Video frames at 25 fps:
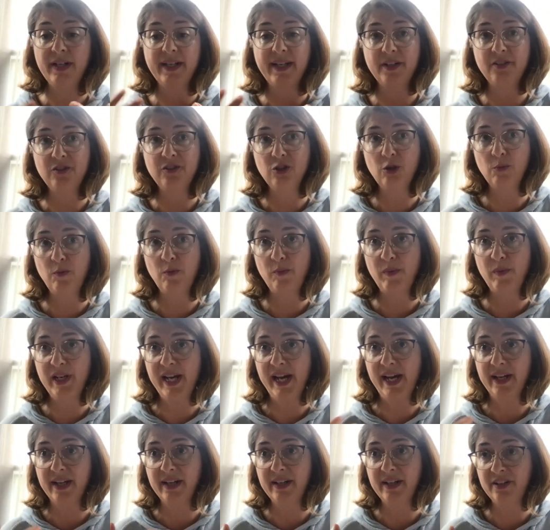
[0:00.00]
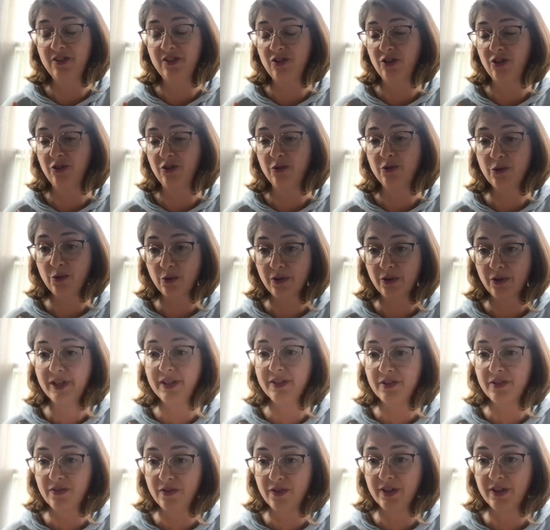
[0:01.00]
Again, dopamine agonists are
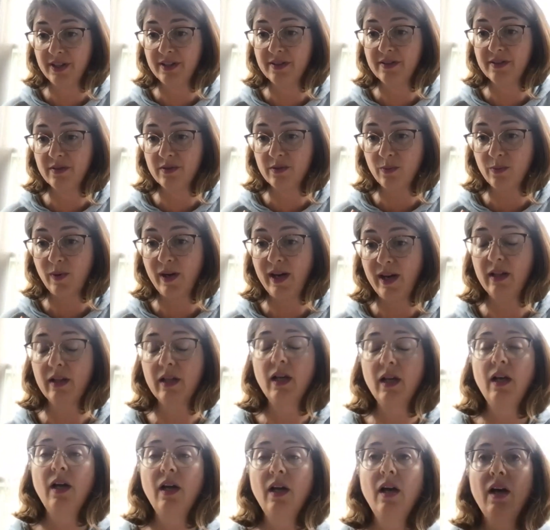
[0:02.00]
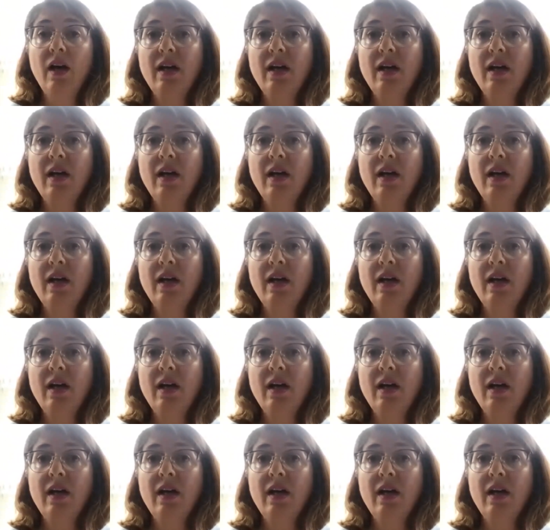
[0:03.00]
notorious for this as well.